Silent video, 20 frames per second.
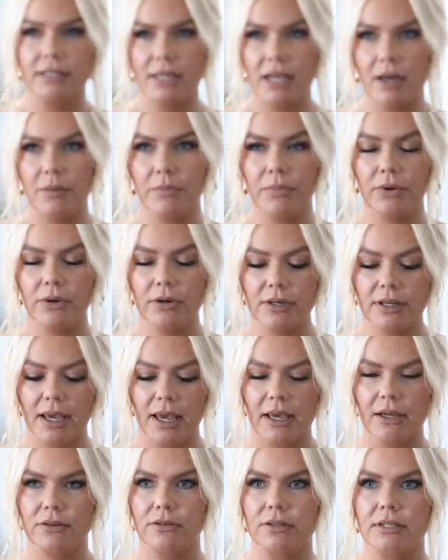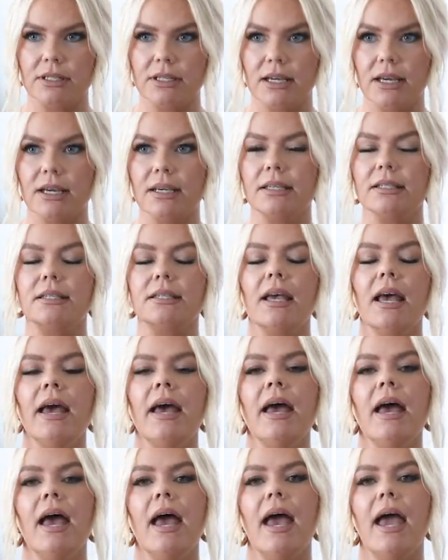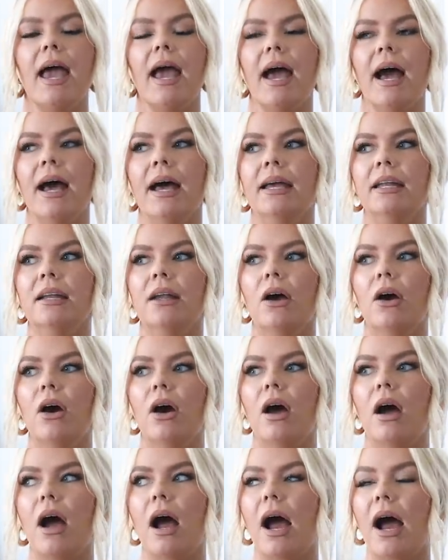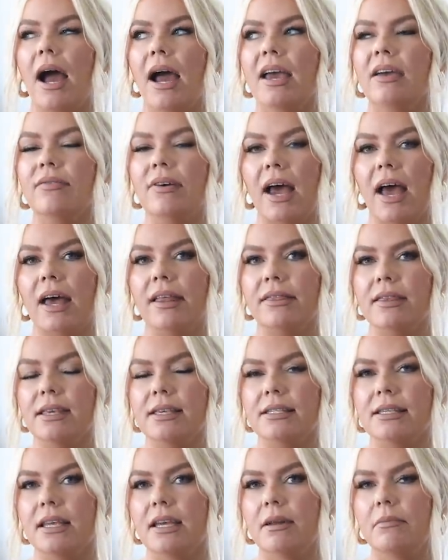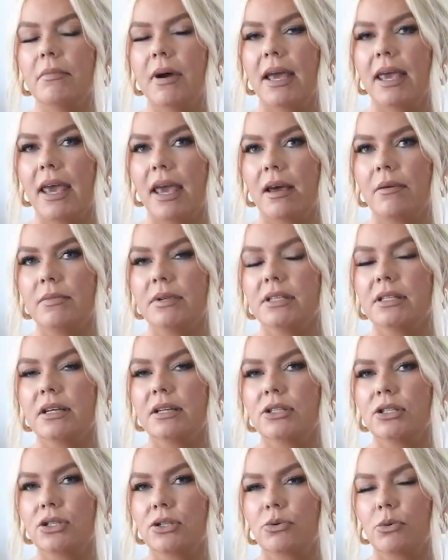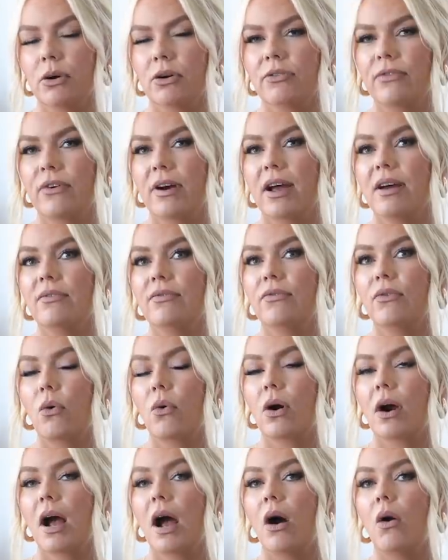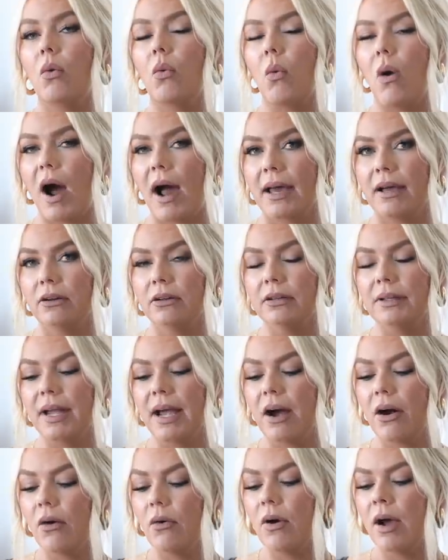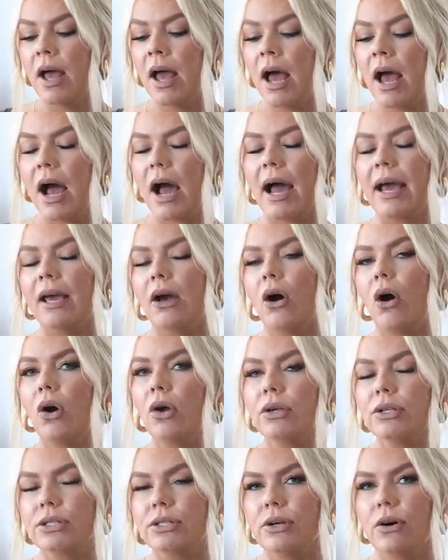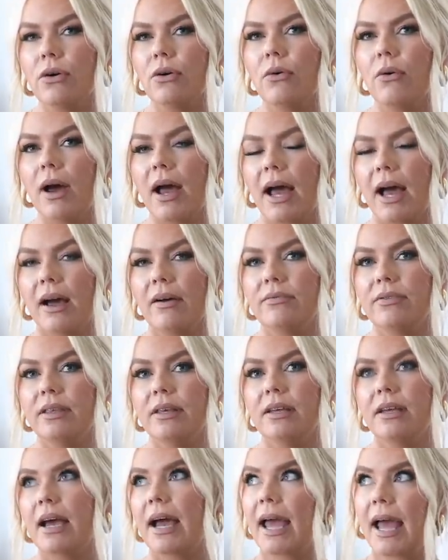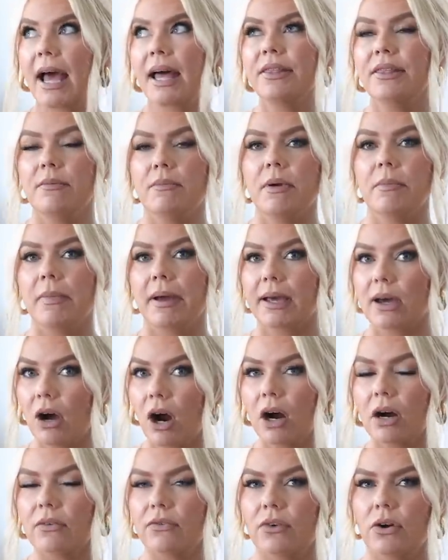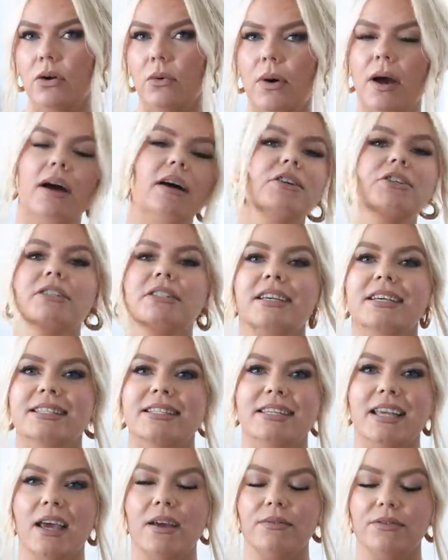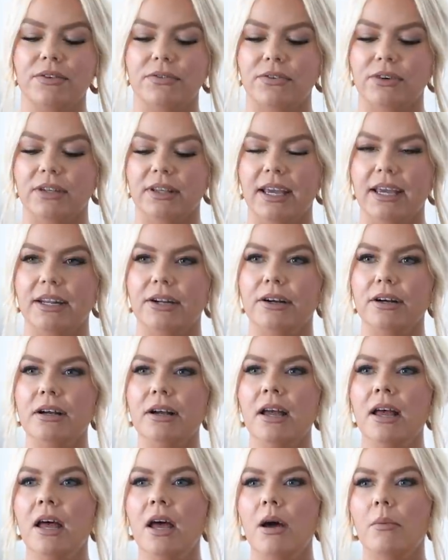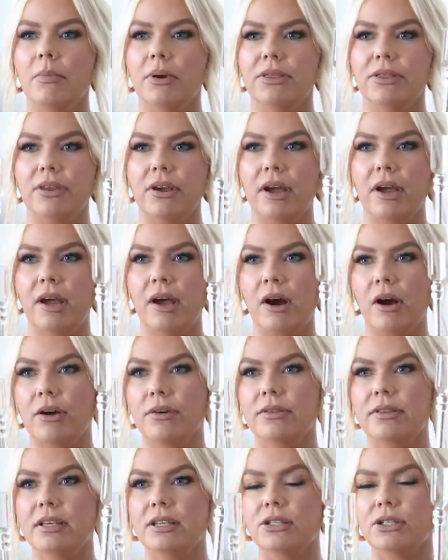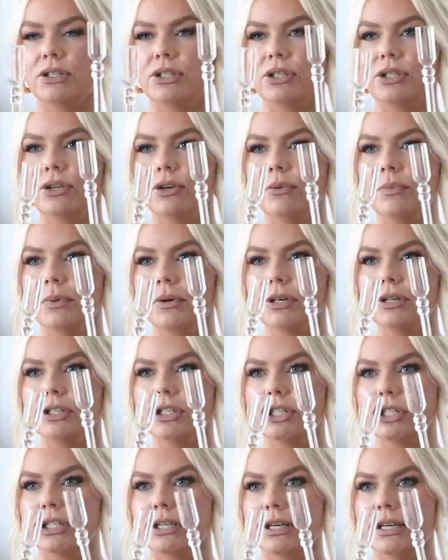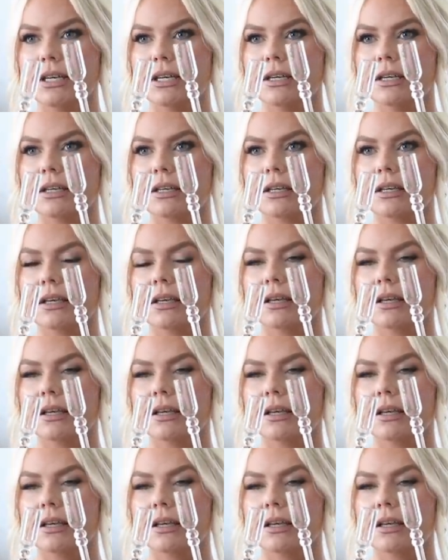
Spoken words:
tapered candlesticks. And I've had these in my Amazon storefront for a while now. I also have the, I had them in my cart for a while, just like saved for later. But they are these super chic